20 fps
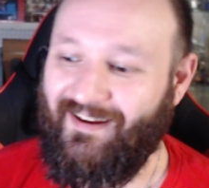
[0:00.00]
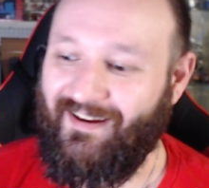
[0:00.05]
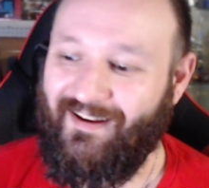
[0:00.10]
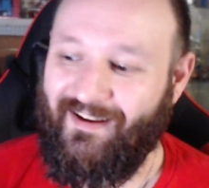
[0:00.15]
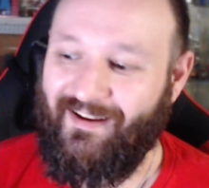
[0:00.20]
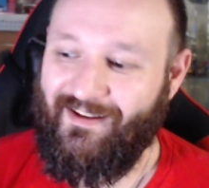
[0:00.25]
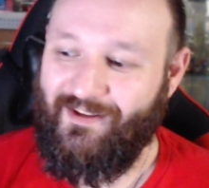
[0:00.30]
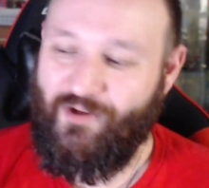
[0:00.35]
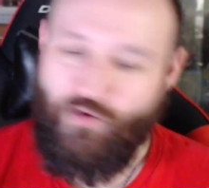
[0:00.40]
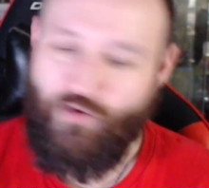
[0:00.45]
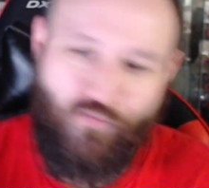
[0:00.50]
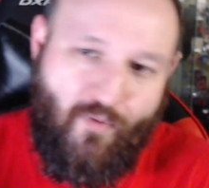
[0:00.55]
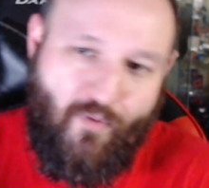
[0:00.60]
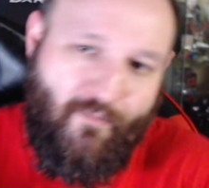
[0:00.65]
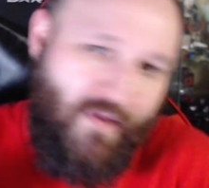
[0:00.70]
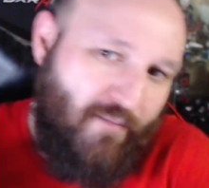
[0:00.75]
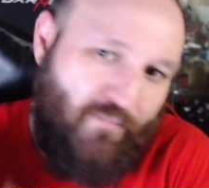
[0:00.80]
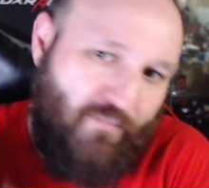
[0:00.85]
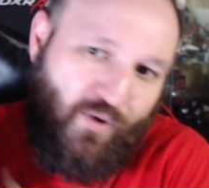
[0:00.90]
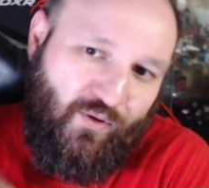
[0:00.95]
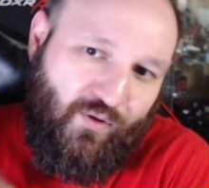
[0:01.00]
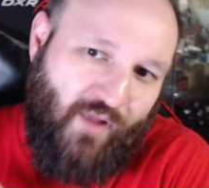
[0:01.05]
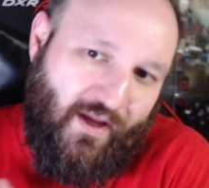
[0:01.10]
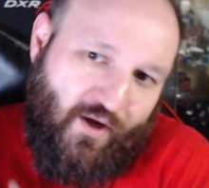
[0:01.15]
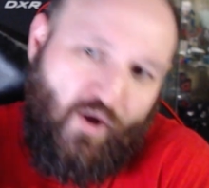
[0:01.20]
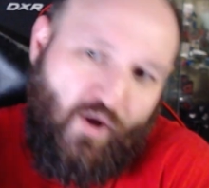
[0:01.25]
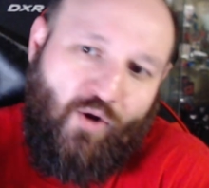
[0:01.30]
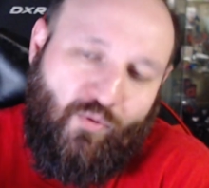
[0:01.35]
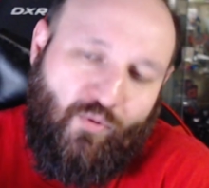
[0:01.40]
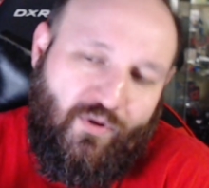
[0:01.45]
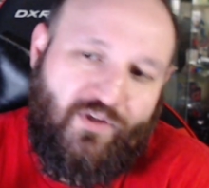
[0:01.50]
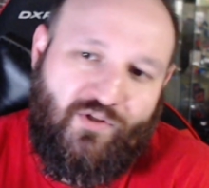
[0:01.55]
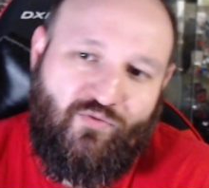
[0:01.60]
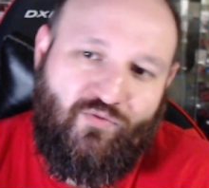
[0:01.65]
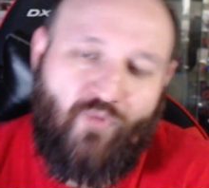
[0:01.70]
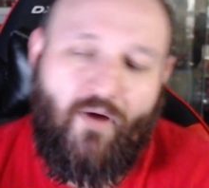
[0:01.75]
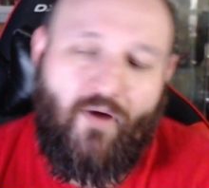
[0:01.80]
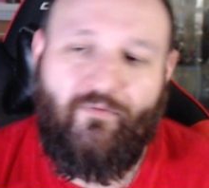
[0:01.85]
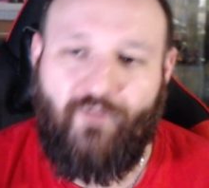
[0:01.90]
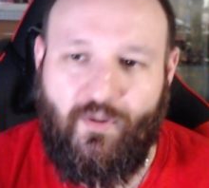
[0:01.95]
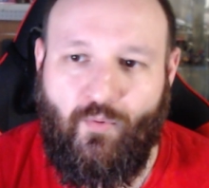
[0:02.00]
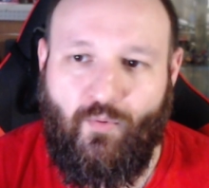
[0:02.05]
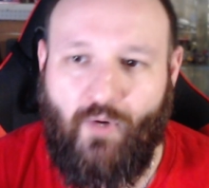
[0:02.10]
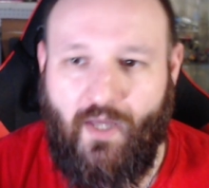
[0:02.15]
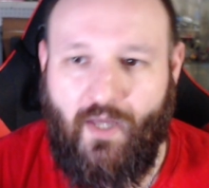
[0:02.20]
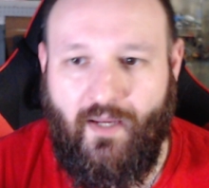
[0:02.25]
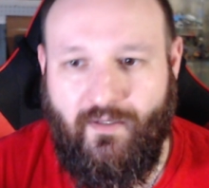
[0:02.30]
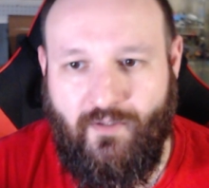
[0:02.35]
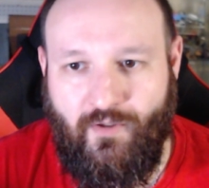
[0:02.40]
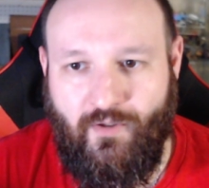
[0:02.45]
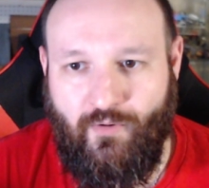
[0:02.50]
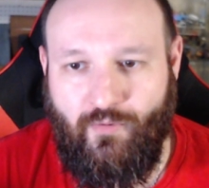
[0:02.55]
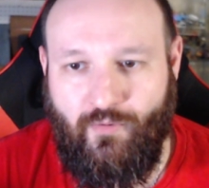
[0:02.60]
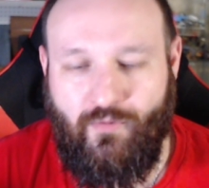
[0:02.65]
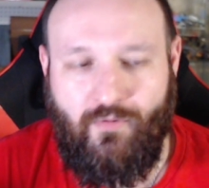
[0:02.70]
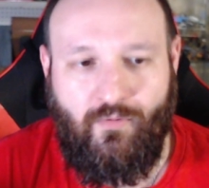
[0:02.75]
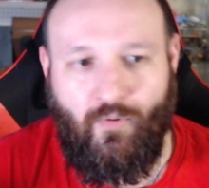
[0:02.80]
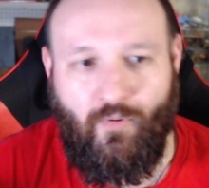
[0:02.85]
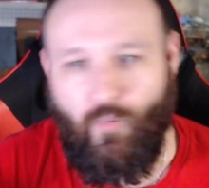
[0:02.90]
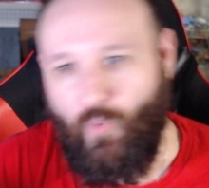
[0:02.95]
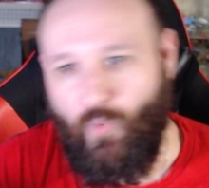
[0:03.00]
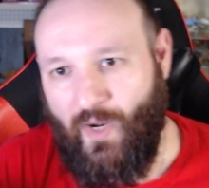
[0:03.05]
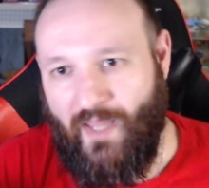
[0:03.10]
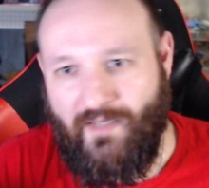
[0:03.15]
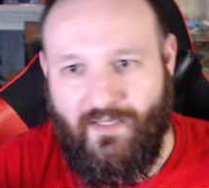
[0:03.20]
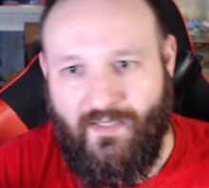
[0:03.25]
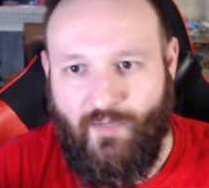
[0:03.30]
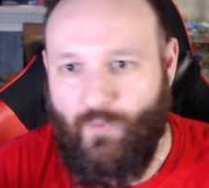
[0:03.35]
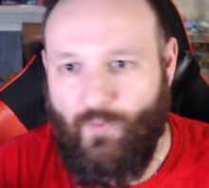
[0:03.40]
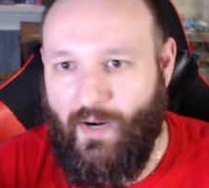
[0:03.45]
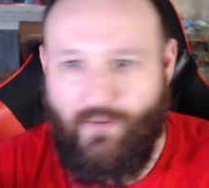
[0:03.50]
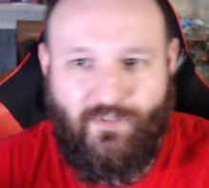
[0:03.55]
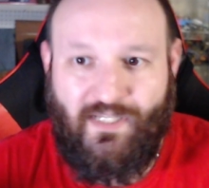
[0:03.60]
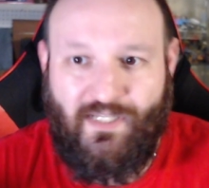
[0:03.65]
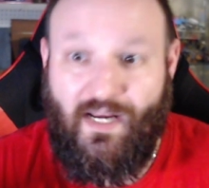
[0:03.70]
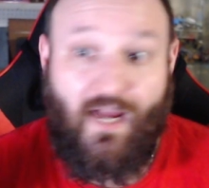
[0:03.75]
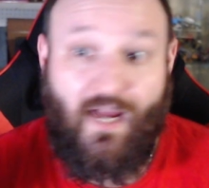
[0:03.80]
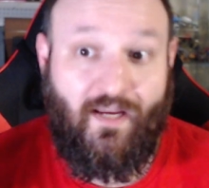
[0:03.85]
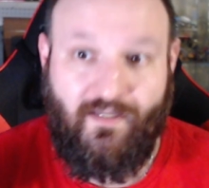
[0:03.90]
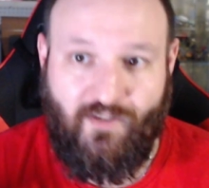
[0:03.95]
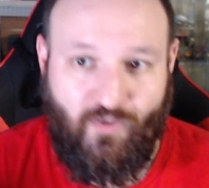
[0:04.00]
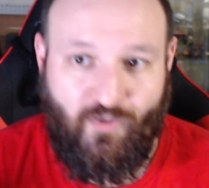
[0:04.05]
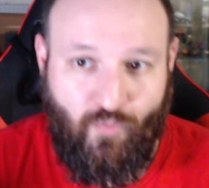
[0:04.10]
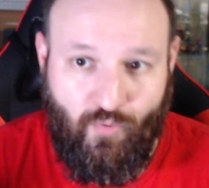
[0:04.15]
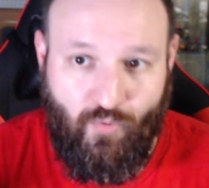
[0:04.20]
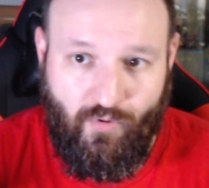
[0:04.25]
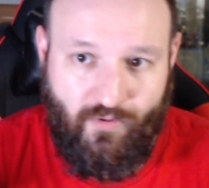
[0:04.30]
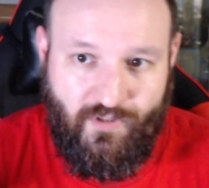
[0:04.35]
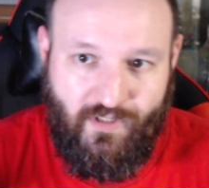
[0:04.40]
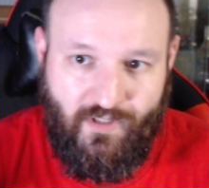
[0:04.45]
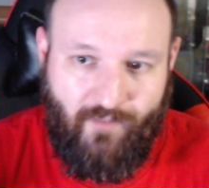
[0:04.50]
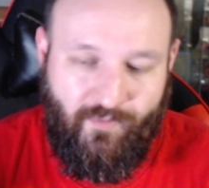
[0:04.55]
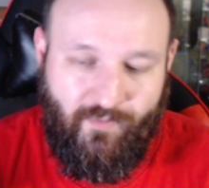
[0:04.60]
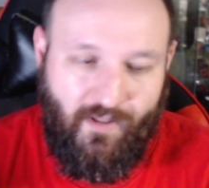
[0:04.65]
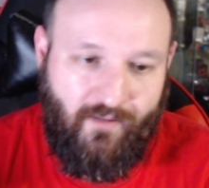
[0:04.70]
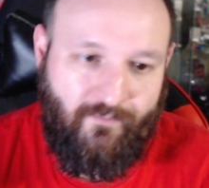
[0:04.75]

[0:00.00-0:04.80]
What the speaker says: you remember like, oh, this is roughly what I do or what I did when I was in high school or something.